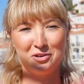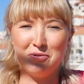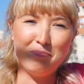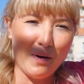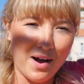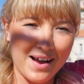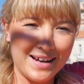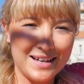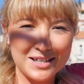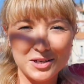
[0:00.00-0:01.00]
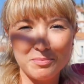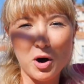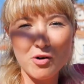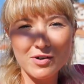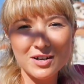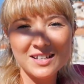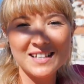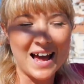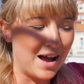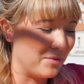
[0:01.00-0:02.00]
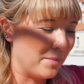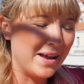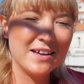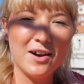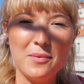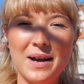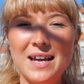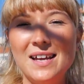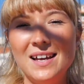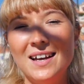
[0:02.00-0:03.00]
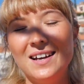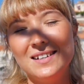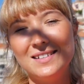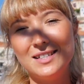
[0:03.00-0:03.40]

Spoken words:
Goodbye to Poros, and we're making our way to